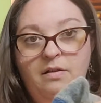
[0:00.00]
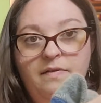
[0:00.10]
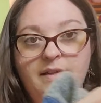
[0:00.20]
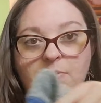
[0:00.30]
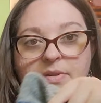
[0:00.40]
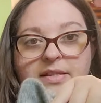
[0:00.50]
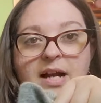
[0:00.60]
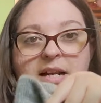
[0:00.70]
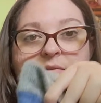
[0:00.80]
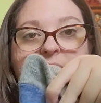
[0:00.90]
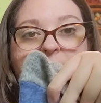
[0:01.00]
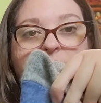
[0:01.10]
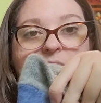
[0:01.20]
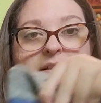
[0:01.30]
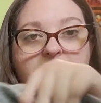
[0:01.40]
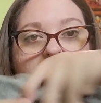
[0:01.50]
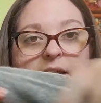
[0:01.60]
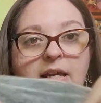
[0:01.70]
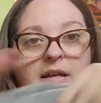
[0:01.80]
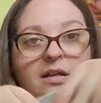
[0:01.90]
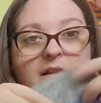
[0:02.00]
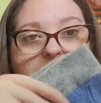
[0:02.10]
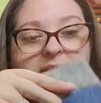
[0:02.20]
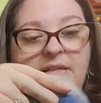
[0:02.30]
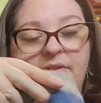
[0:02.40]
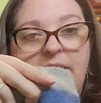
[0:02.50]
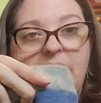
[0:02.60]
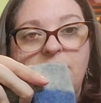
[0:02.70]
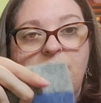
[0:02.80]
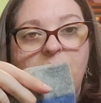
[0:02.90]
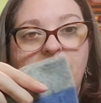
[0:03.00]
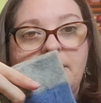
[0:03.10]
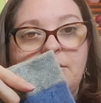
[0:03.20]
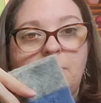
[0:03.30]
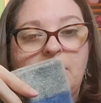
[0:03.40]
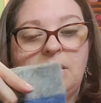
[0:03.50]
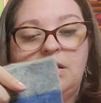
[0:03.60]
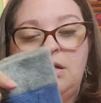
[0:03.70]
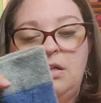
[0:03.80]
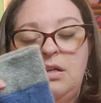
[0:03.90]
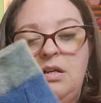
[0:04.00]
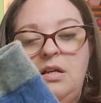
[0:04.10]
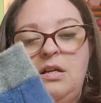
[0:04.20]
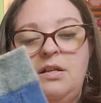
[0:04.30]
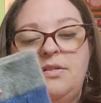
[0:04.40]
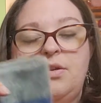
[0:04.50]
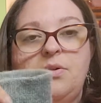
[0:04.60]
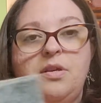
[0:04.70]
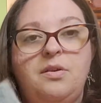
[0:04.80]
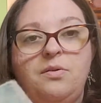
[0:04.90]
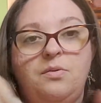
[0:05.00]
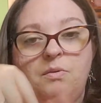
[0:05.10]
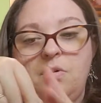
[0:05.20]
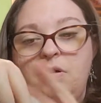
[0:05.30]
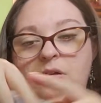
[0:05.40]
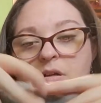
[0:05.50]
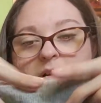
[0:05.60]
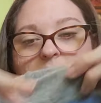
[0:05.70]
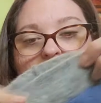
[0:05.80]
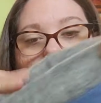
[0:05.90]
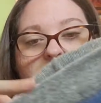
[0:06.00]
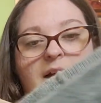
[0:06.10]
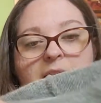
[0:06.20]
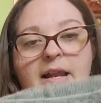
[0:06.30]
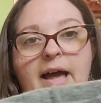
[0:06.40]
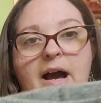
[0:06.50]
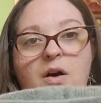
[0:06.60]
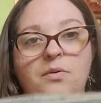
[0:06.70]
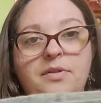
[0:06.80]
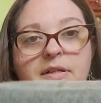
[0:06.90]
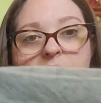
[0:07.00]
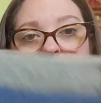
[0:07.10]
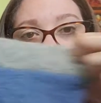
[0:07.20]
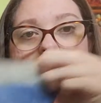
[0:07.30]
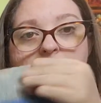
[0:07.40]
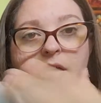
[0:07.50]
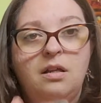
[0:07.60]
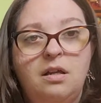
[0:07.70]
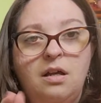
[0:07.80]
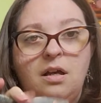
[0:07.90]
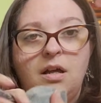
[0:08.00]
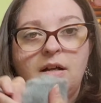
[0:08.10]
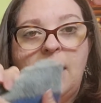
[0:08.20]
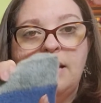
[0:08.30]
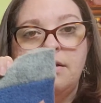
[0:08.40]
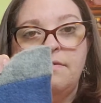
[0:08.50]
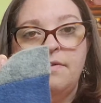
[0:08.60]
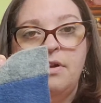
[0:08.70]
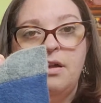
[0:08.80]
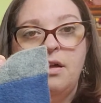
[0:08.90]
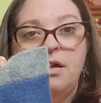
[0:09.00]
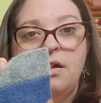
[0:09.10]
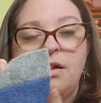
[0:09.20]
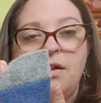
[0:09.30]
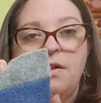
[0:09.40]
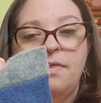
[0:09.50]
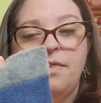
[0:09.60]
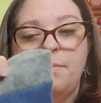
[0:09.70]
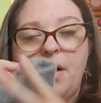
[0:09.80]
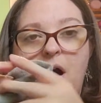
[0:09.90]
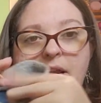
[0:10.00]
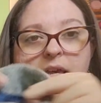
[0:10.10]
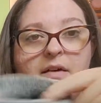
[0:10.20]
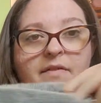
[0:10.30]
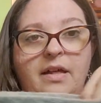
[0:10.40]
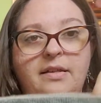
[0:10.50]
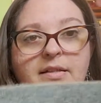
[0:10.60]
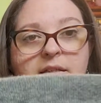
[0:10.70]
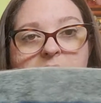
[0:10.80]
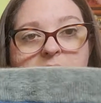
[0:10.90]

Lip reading: this one's kind of easier to see. Let me see if I can't show you on this one. So you cut out kind of the body of it,